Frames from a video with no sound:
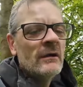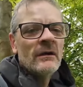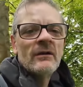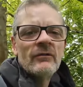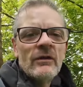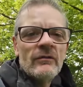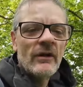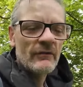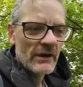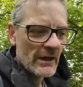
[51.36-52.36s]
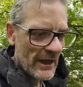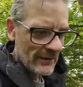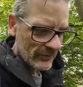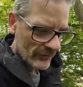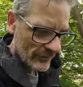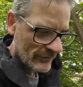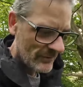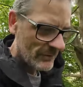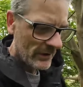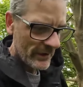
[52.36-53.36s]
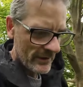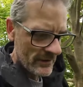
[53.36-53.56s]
and a few fluffy clouds drifting by.